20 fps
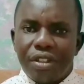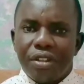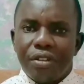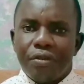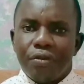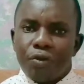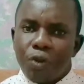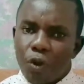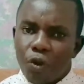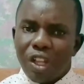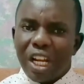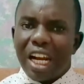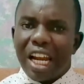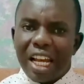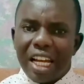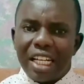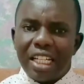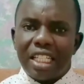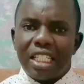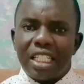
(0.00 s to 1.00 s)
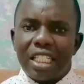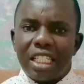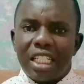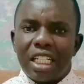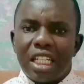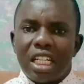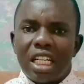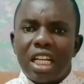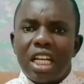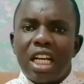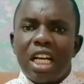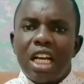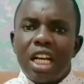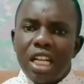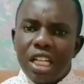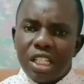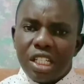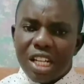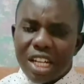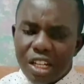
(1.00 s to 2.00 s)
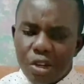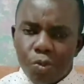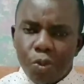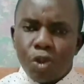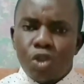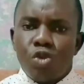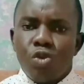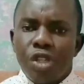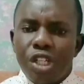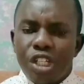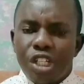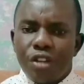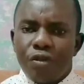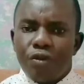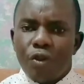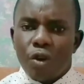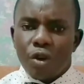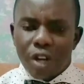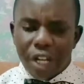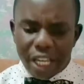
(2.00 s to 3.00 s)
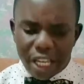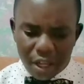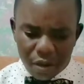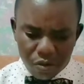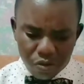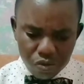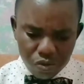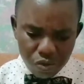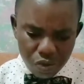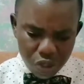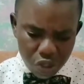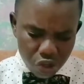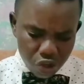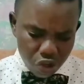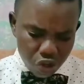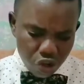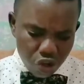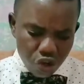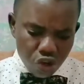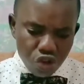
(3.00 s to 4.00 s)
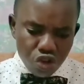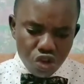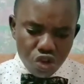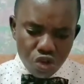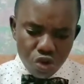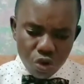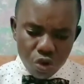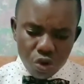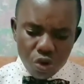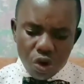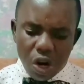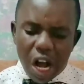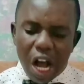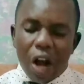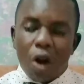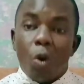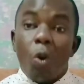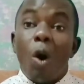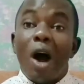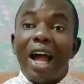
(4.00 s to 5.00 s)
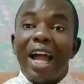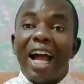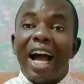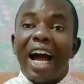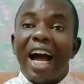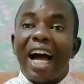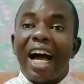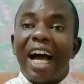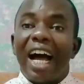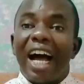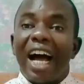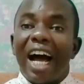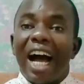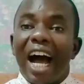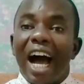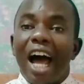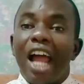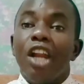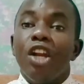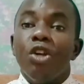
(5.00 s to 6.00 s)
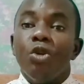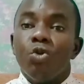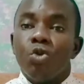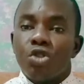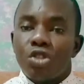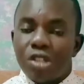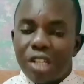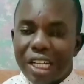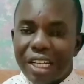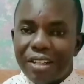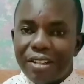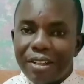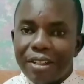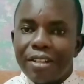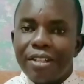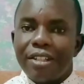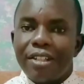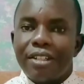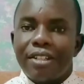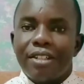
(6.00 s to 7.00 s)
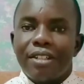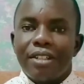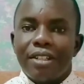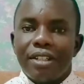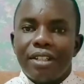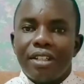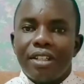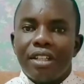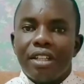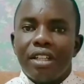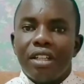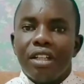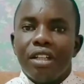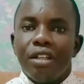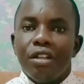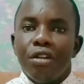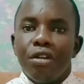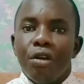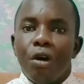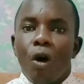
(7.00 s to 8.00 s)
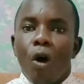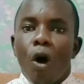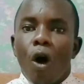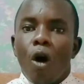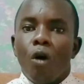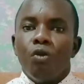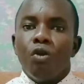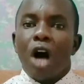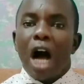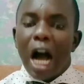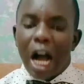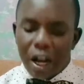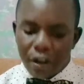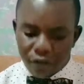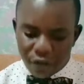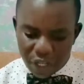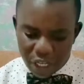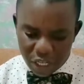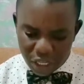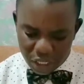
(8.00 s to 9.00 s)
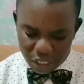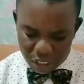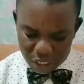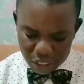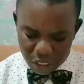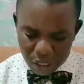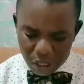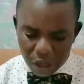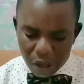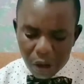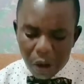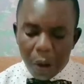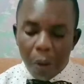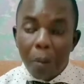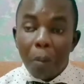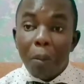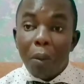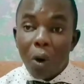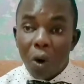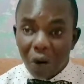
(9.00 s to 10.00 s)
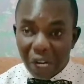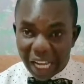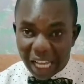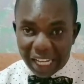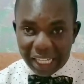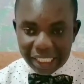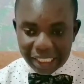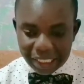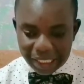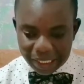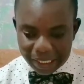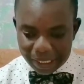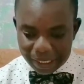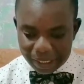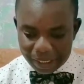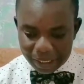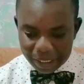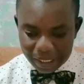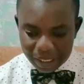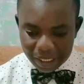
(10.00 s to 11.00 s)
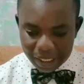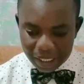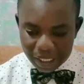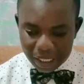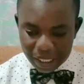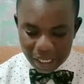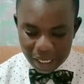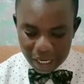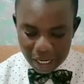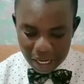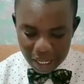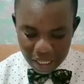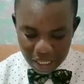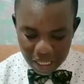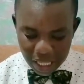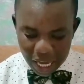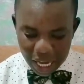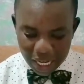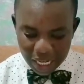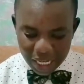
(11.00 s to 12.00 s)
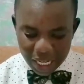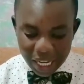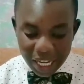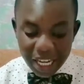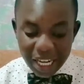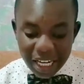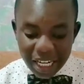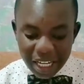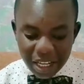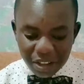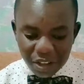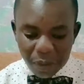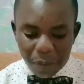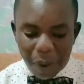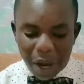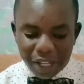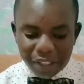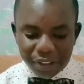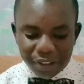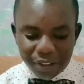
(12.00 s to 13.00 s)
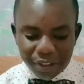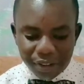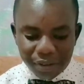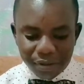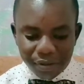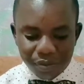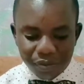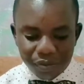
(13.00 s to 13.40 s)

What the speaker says: for the land is an opportunity for him to acquire a new status of having more land than any other person.